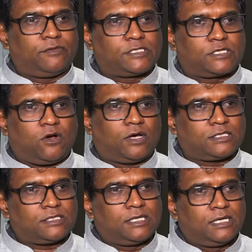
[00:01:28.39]
which
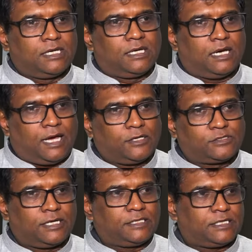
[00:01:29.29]
cause
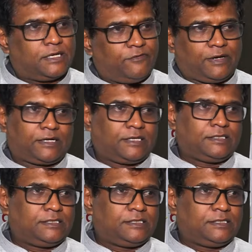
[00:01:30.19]
hallucination effect.